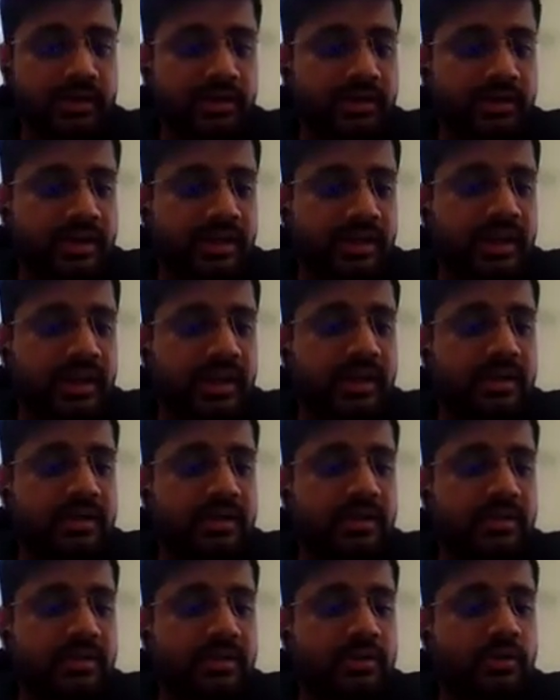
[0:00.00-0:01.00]

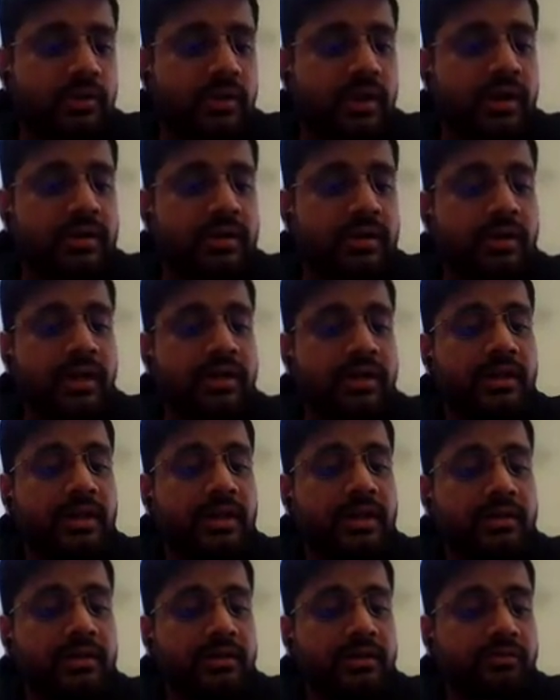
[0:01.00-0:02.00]
create, and
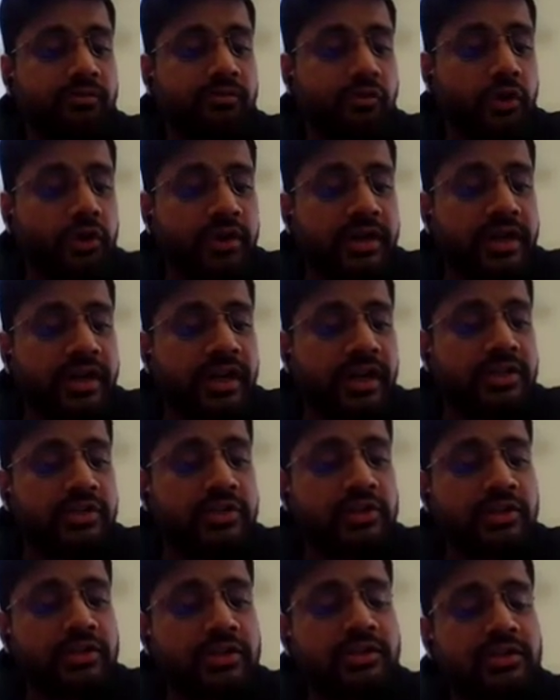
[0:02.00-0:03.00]
then for
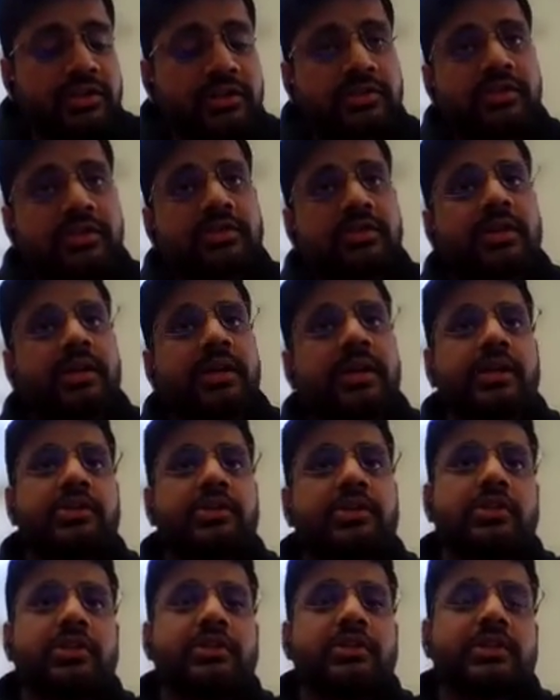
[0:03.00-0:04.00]
credentials, since
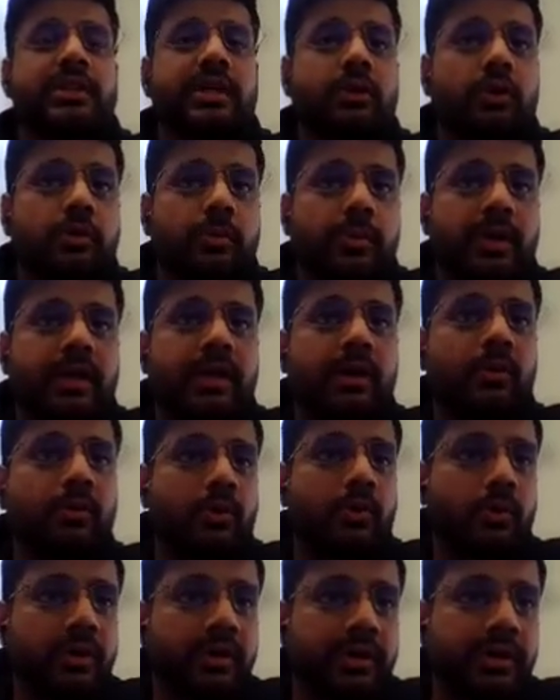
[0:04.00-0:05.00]
credentials cannot be
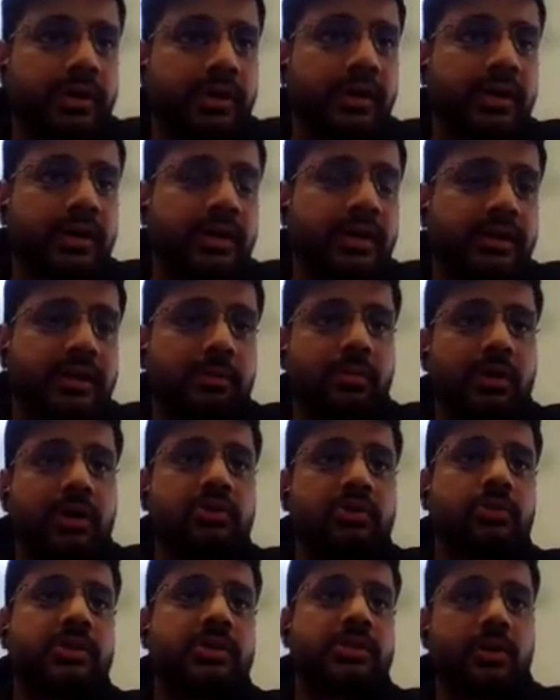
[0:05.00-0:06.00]
downloaded, the
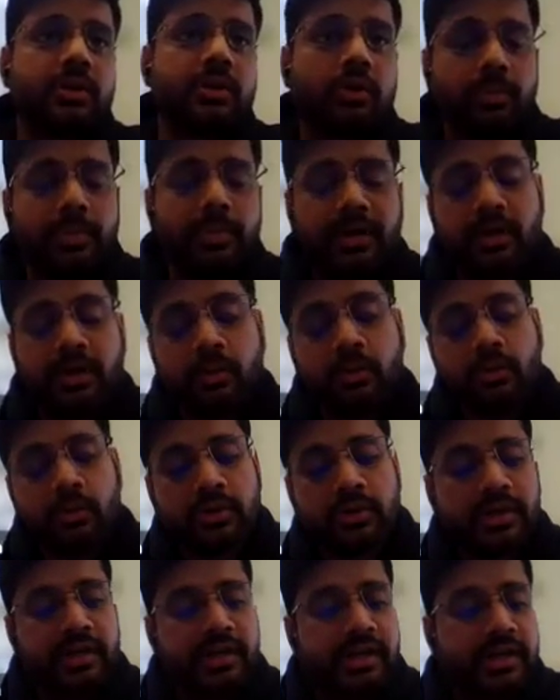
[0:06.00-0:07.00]
passwords cannot be
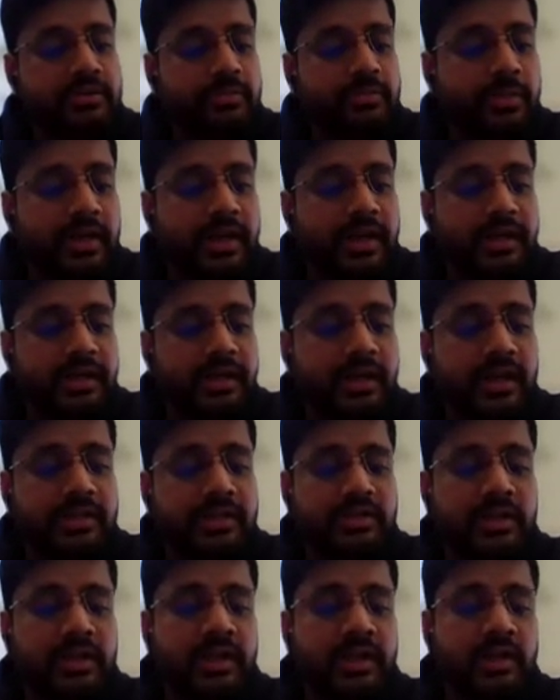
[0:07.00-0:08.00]
downloaded as plain
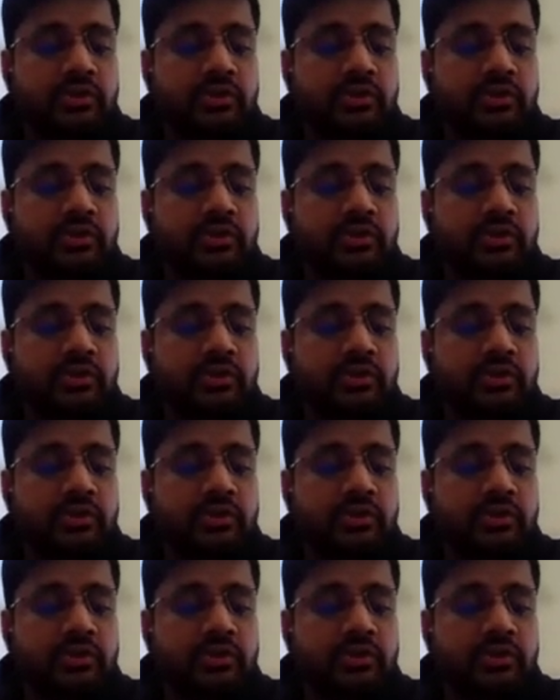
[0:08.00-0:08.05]
text.